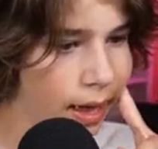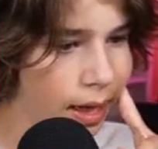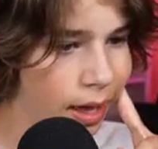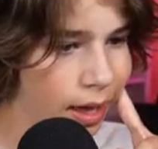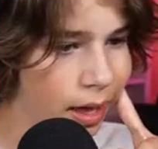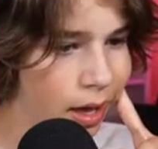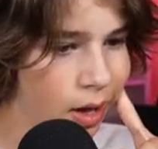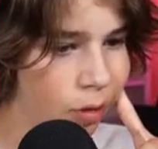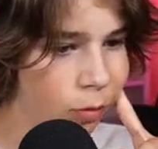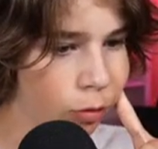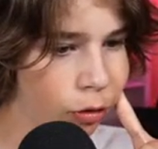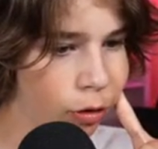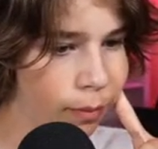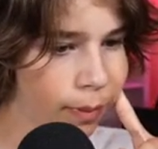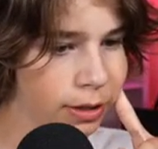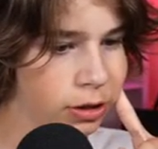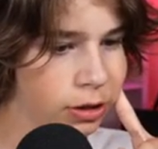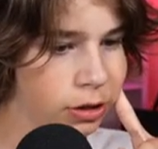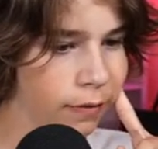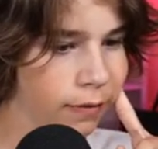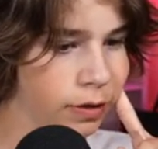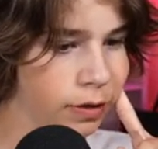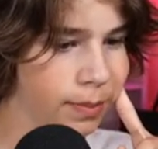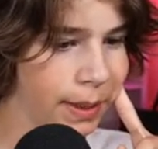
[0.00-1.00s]
One of my
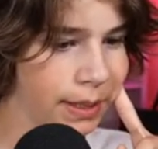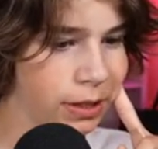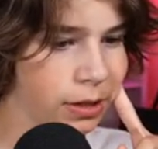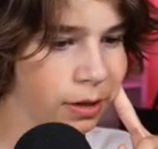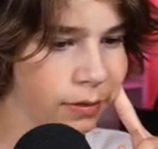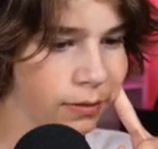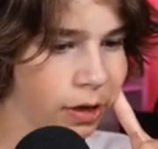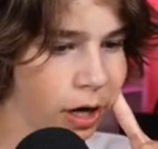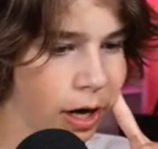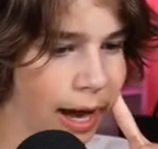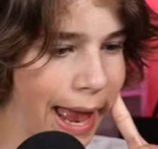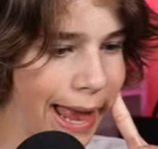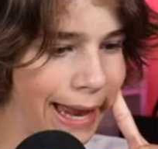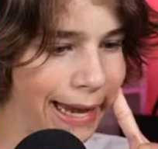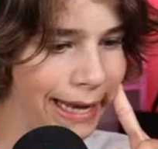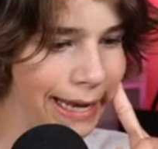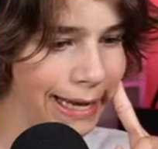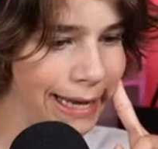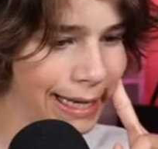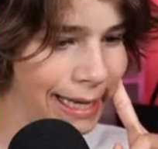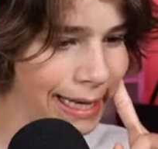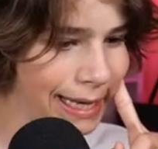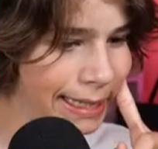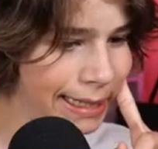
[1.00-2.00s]
servers, my servers are NA
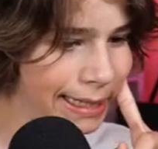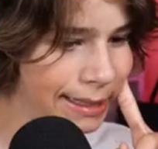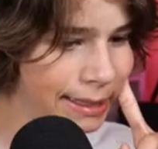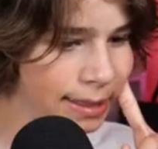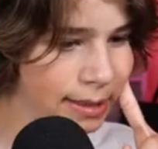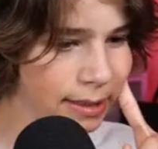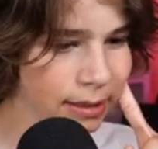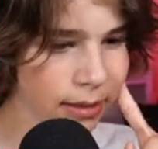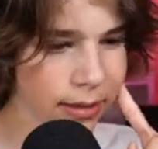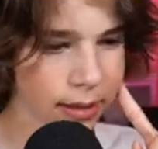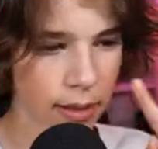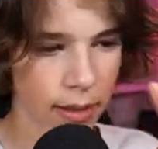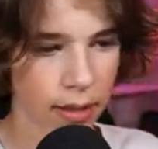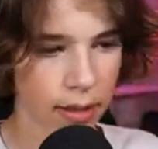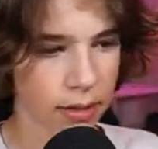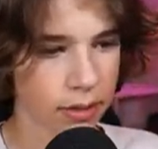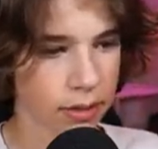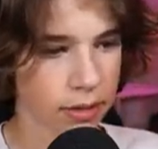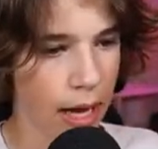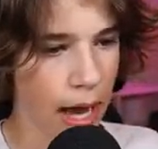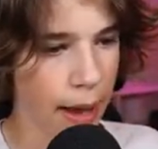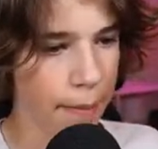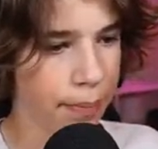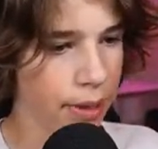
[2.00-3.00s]
East, so
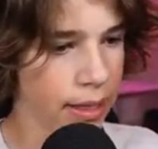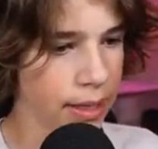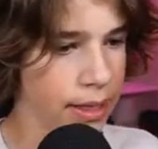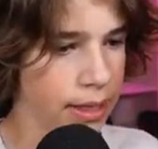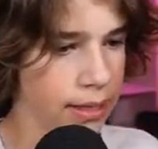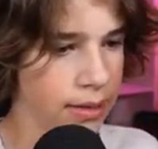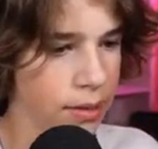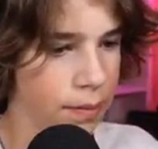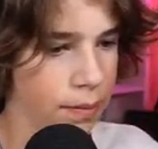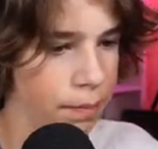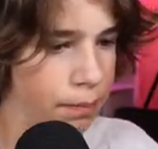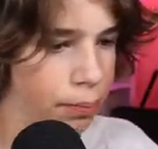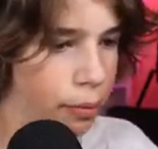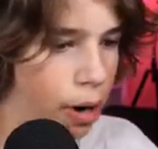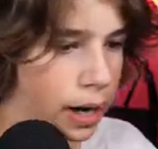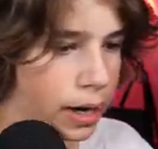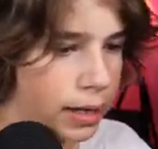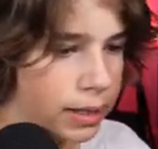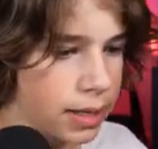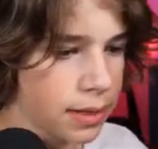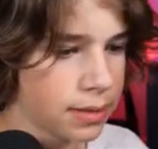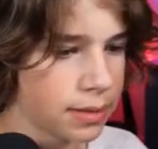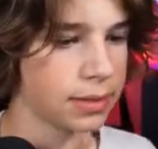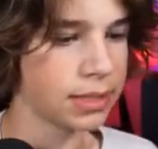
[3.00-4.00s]
I play East. Bruh, he
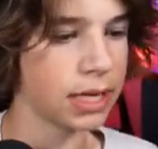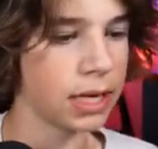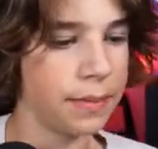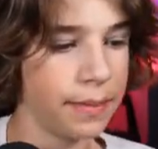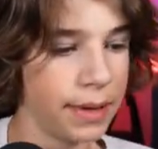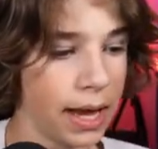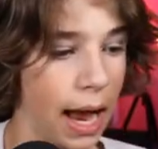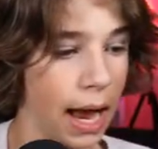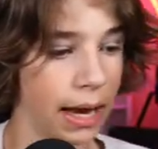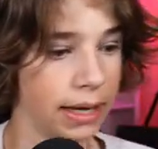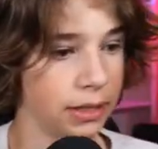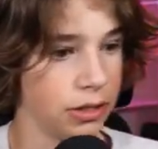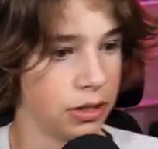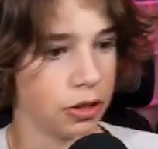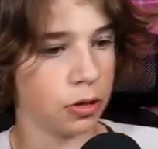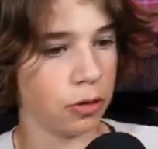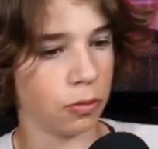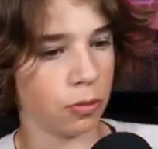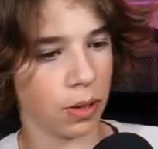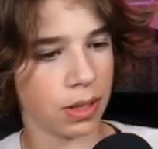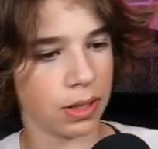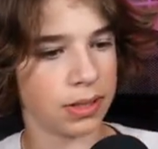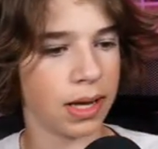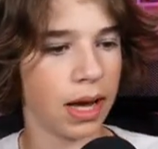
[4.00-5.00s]
doesn't see me. I do.
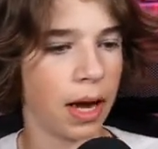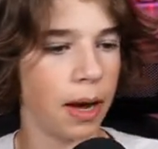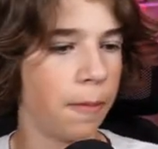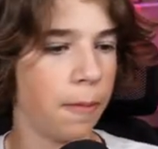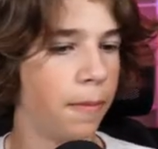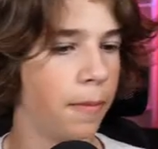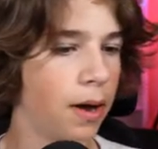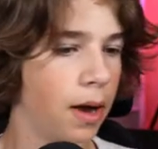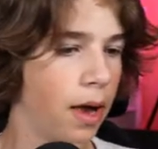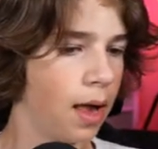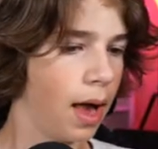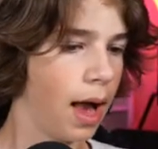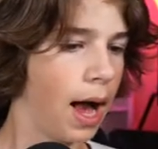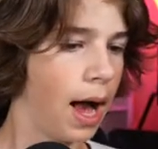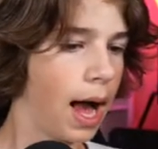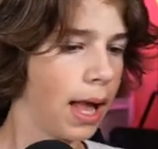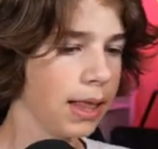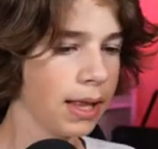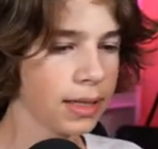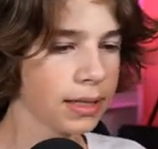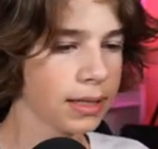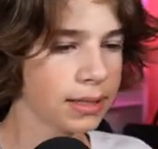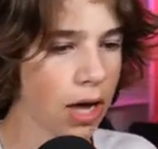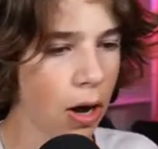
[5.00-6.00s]
What's up? Uh,
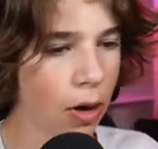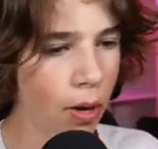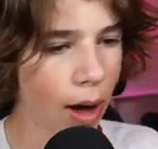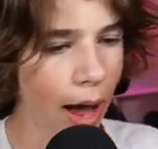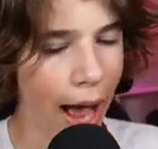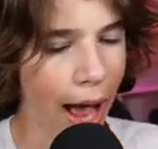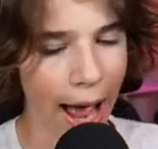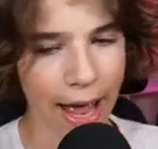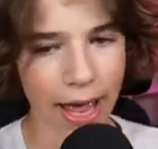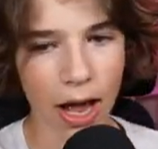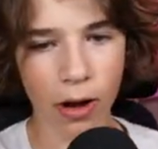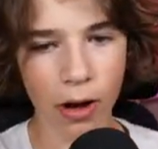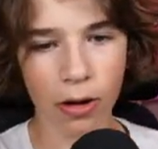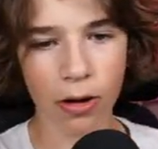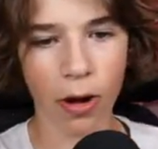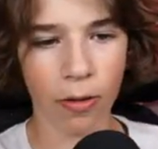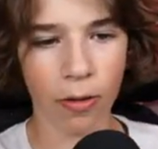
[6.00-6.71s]
let's go IO going